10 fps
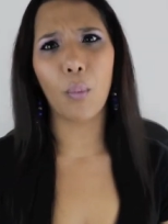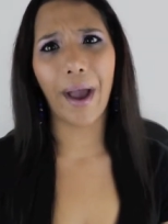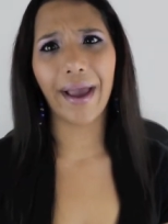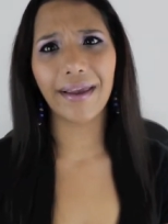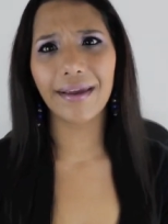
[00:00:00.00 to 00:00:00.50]

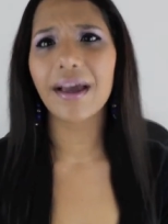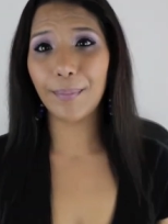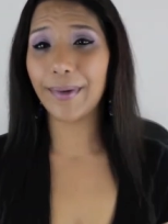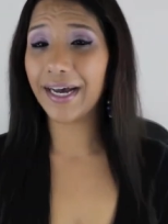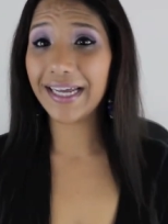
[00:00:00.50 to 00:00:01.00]
whack.
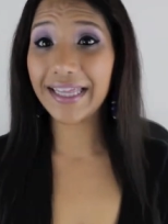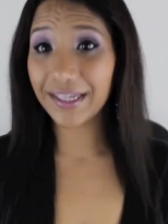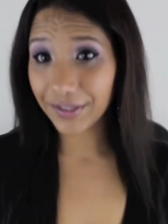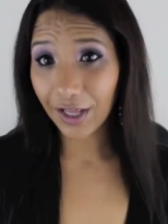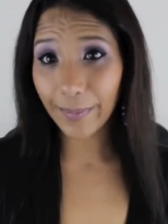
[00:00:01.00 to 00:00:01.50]
But
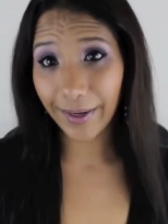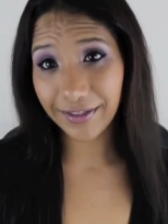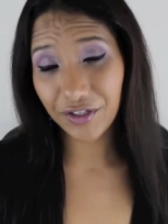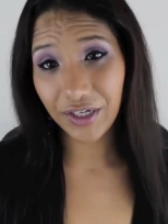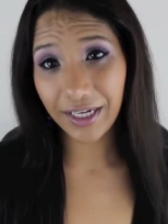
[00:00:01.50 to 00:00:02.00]
that's all
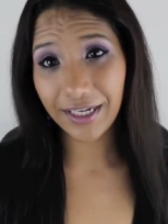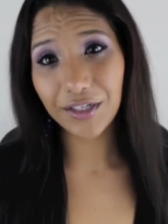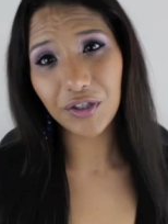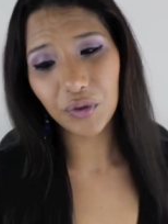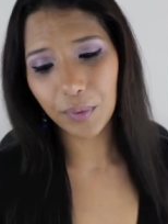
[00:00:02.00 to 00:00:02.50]
about to
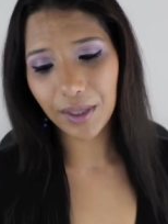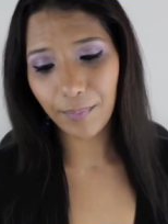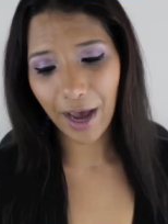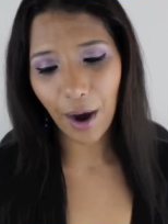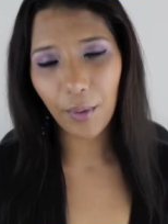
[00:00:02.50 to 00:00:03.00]
change with the
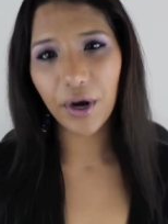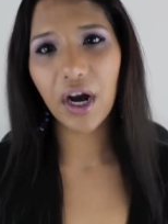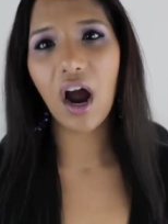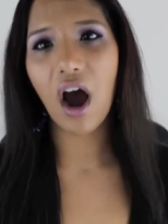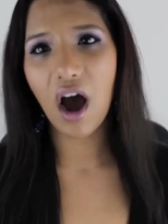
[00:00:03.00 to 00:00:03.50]

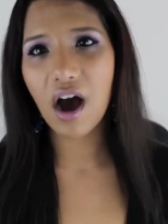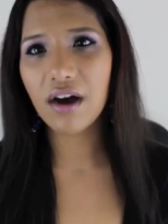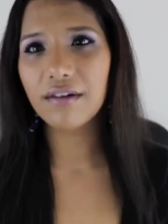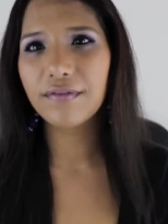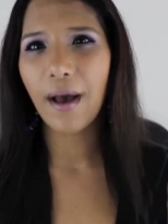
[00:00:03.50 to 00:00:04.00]
power
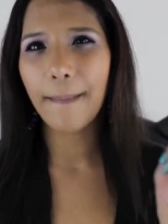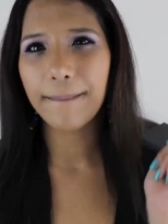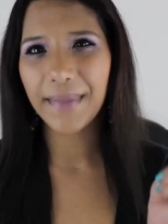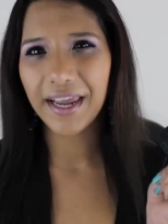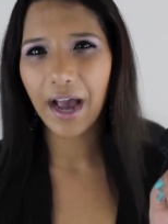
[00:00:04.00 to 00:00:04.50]
of
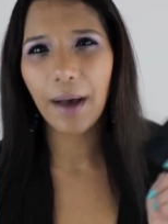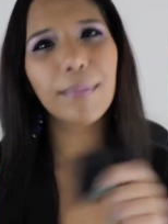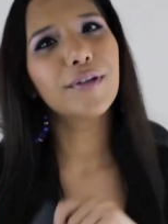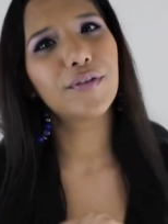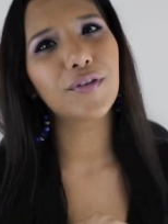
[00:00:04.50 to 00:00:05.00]
makeup.
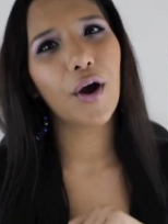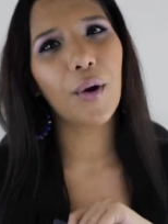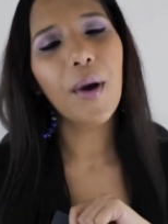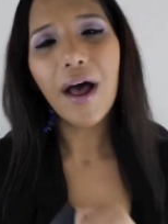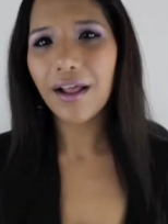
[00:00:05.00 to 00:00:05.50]

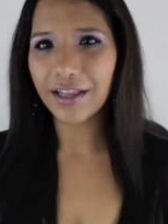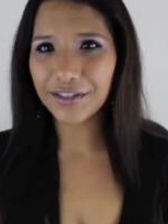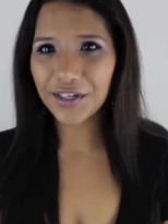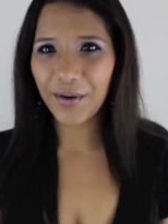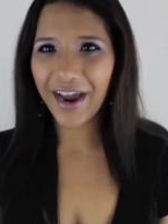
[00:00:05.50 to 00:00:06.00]
So
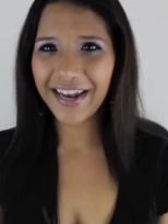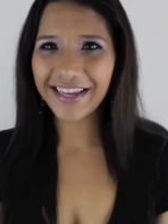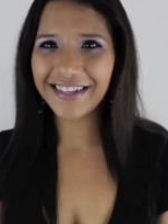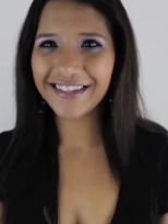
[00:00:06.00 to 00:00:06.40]
let's go ahead and get